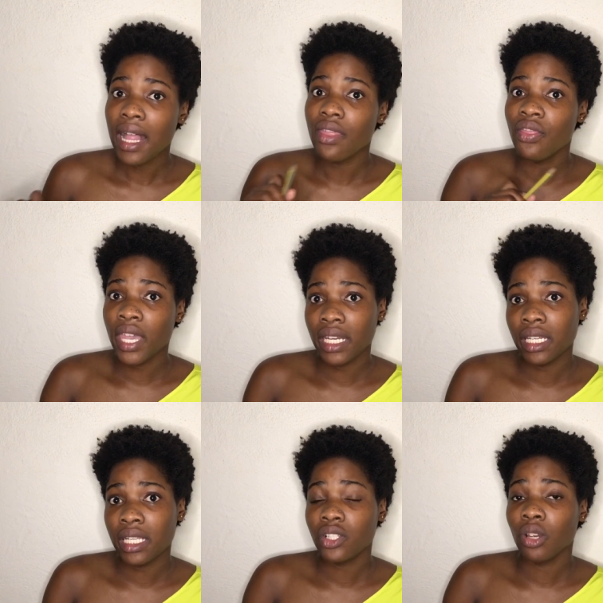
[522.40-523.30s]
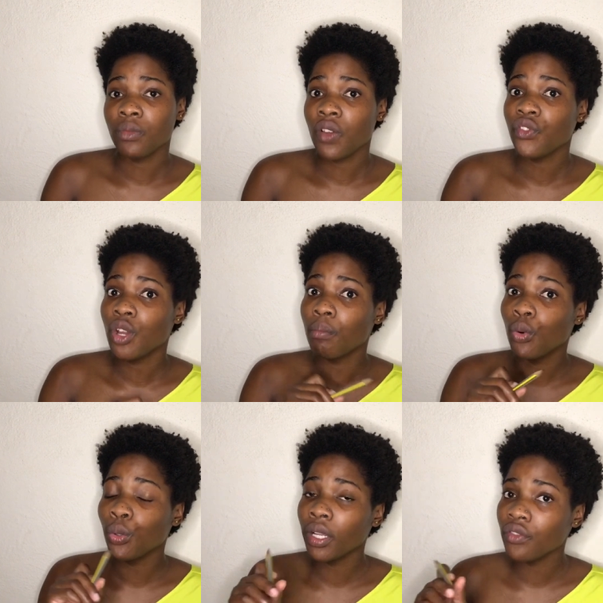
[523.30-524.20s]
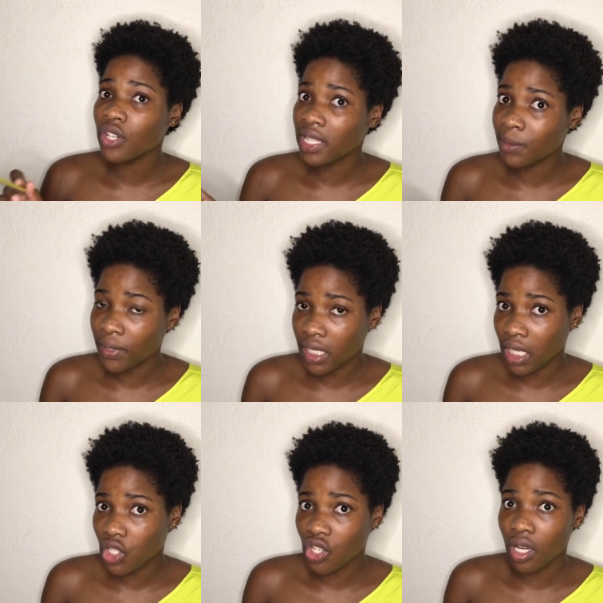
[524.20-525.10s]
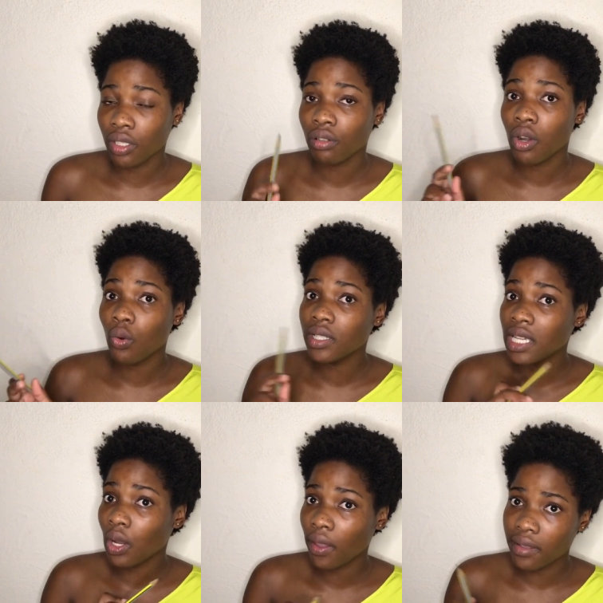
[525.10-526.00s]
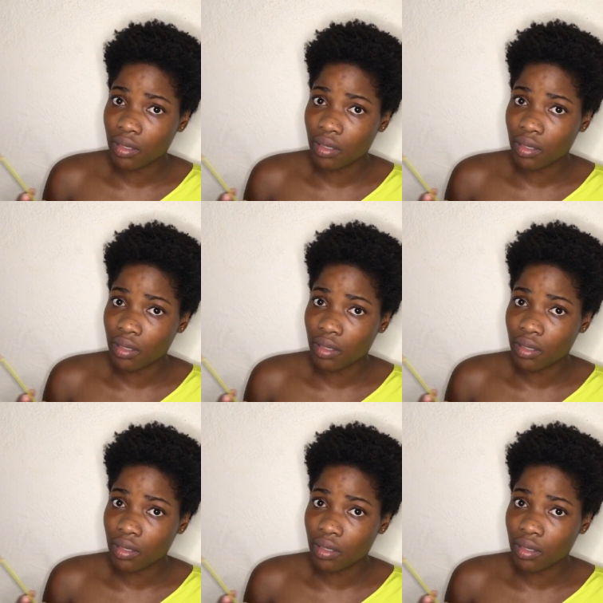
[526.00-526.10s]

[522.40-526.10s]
Then in terms of your mode of transportation, how is that going to be?